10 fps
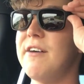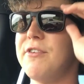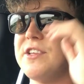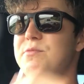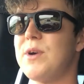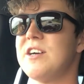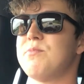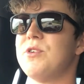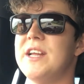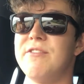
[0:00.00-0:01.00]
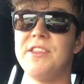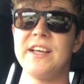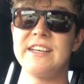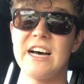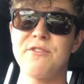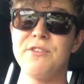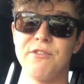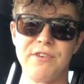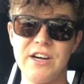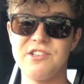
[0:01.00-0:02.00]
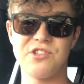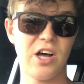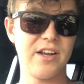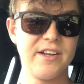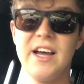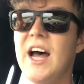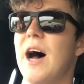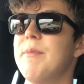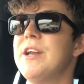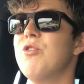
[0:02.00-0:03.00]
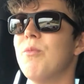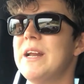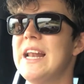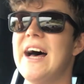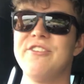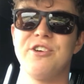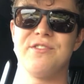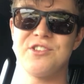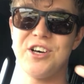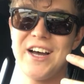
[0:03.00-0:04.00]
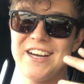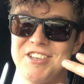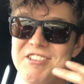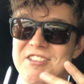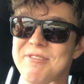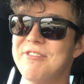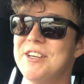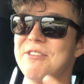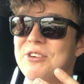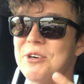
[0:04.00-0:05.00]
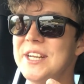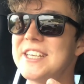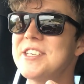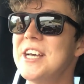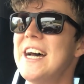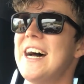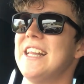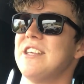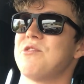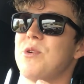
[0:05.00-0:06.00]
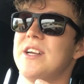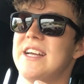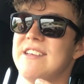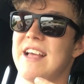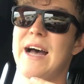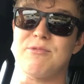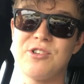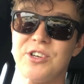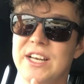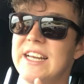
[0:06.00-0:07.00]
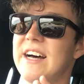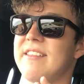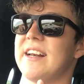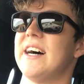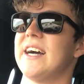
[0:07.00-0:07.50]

For this price point, everything does feel very solid. I mean, normally Land Rovers are actually a symphony of creaks, and this one is absolutely nothing